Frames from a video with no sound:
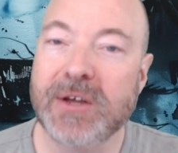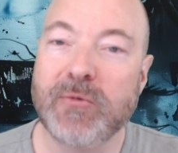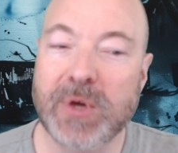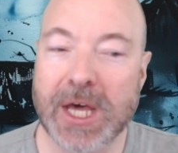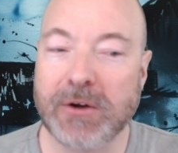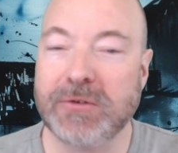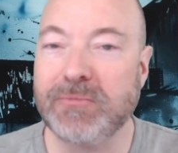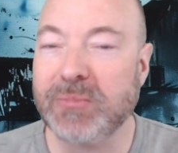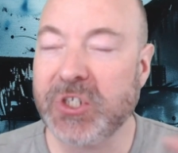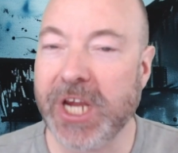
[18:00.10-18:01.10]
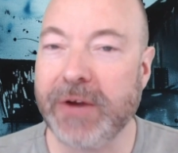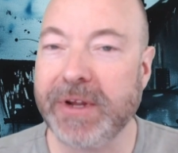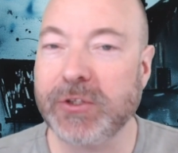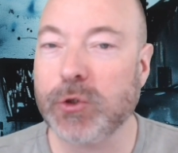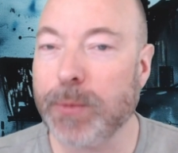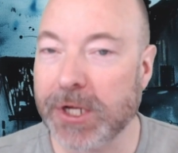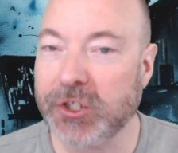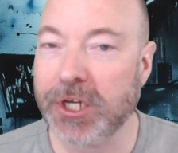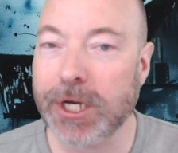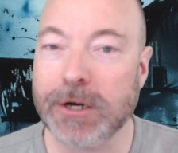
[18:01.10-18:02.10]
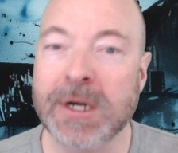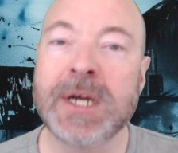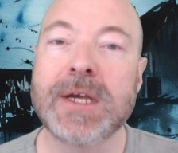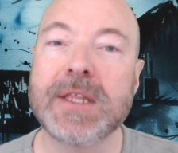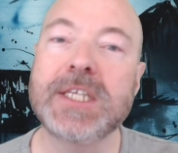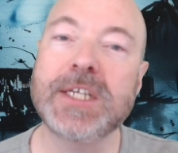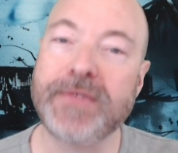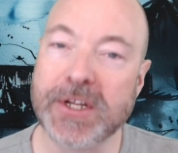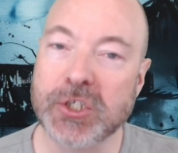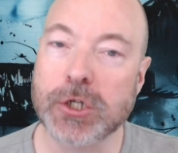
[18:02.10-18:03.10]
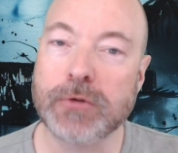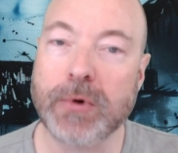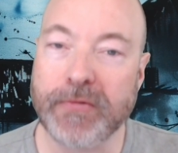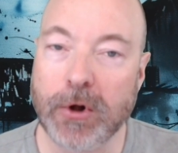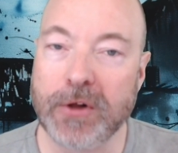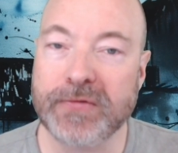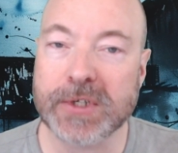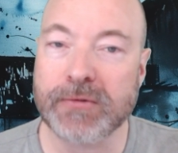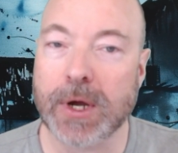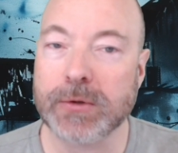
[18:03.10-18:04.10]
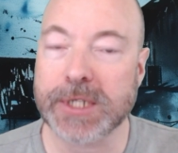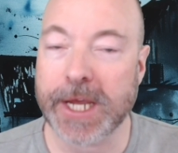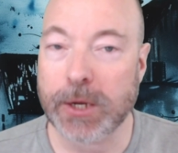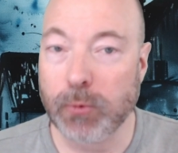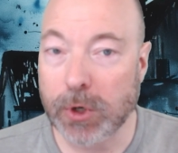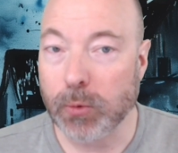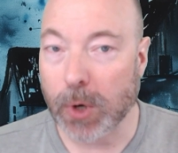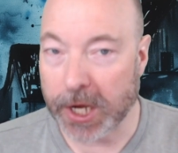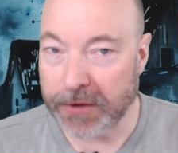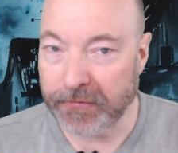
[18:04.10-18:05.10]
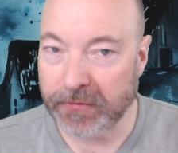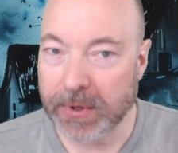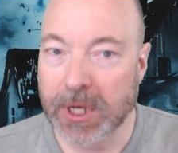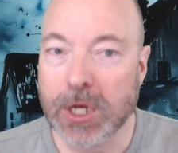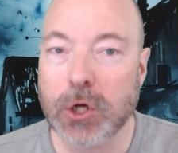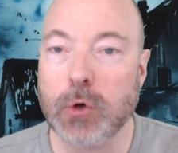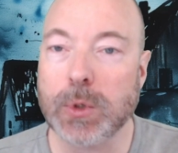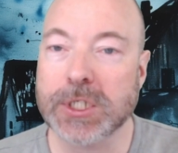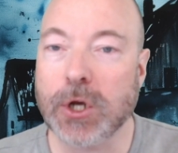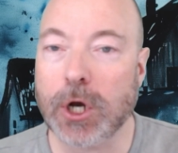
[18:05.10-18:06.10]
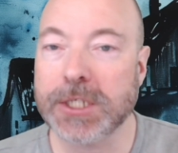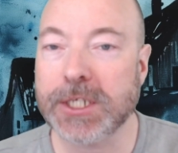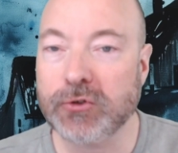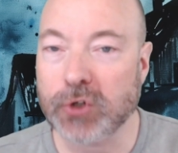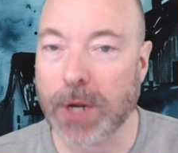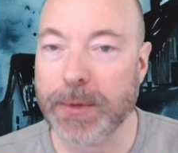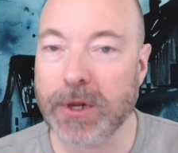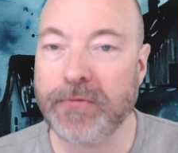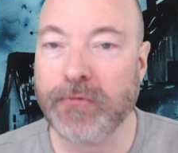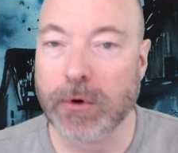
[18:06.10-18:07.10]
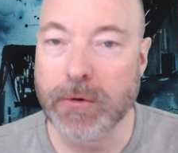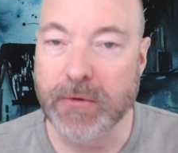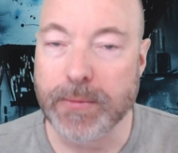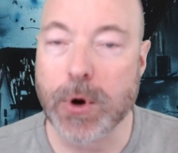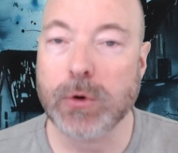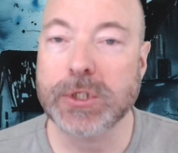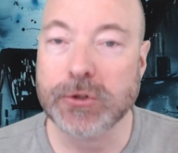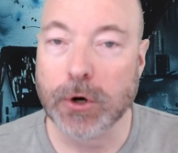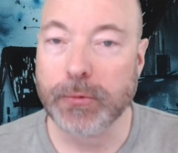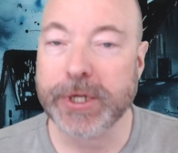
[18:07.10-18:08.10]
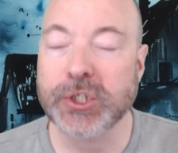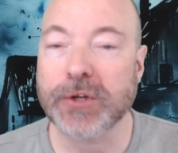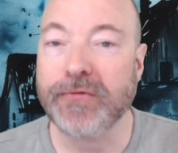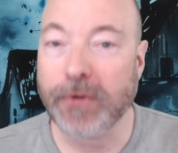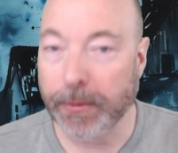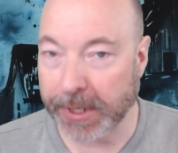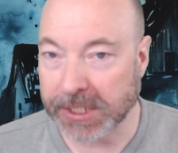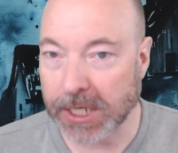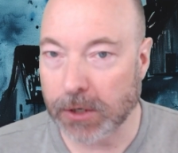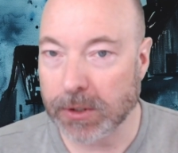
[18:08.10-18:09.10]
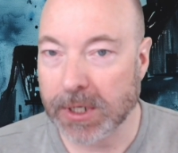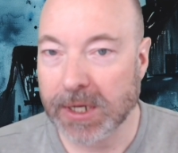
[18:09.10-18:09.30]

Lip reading: Without sharing too much here, this adventure revolved around a woodwife who was causing trouble for a remote Norwegian farming town.